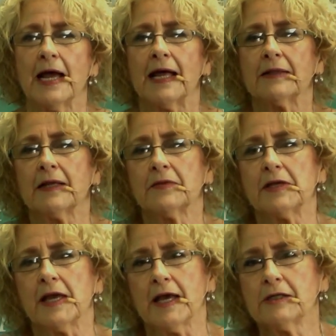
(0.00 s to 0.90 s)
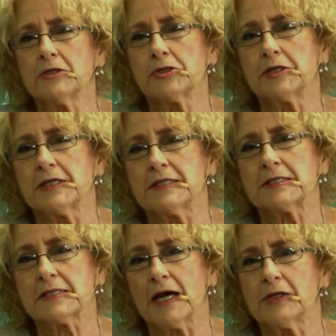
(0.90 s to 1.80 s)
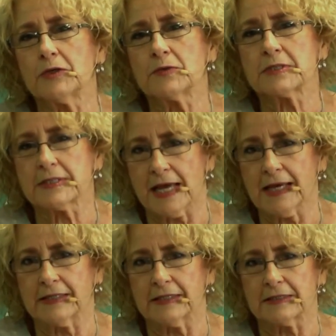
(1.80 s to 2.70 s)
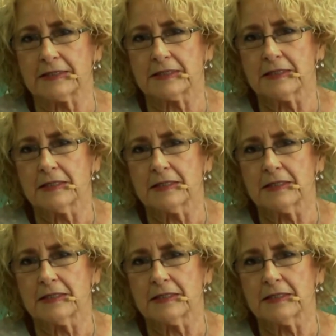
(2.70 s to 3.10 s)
and let the energy inside you stagnate.